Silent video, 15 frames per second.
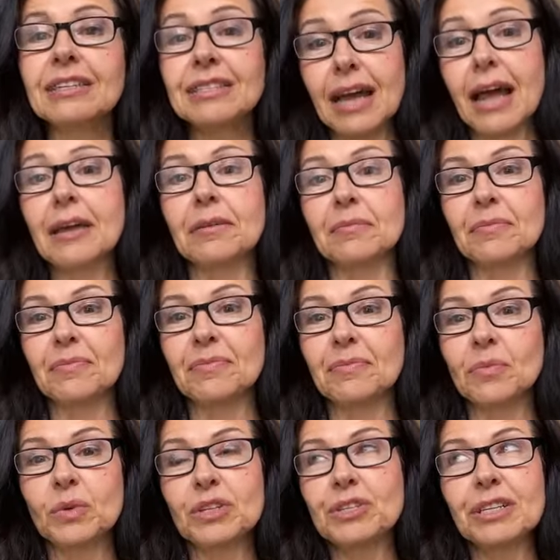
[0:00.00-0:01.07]
time
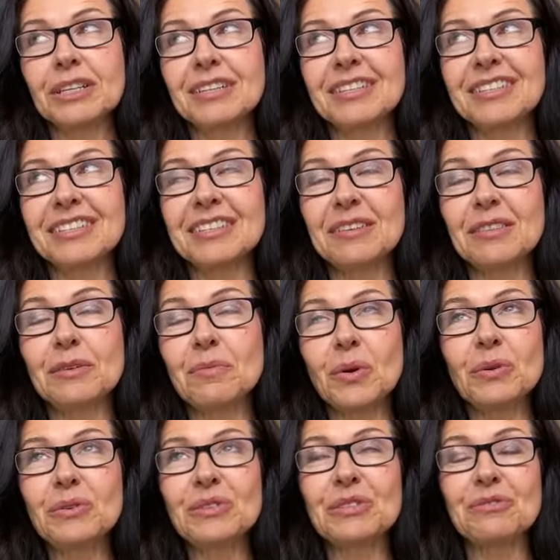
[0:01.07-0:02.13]
which is the
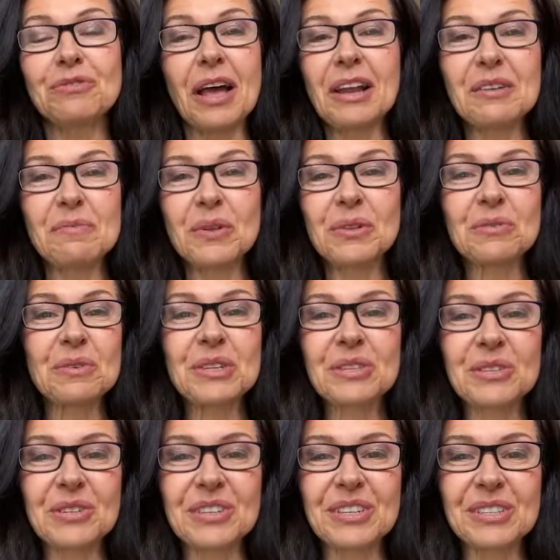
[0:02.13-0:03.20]
most valuable
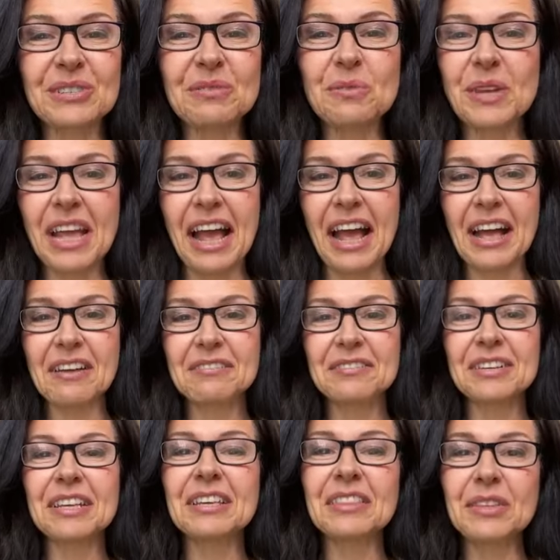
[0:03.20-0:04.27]
resource we
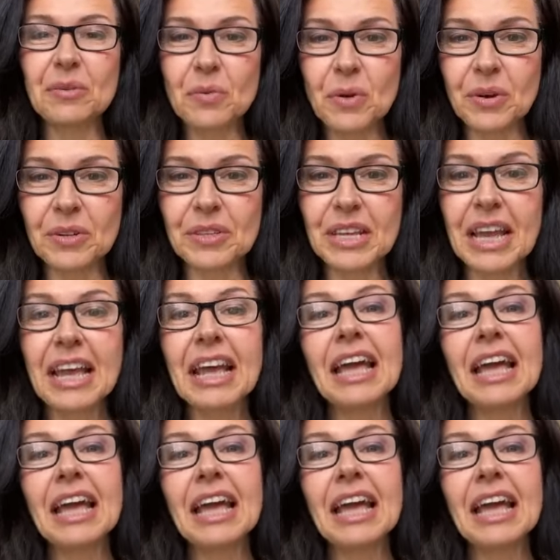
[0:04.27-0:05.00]
have in the world,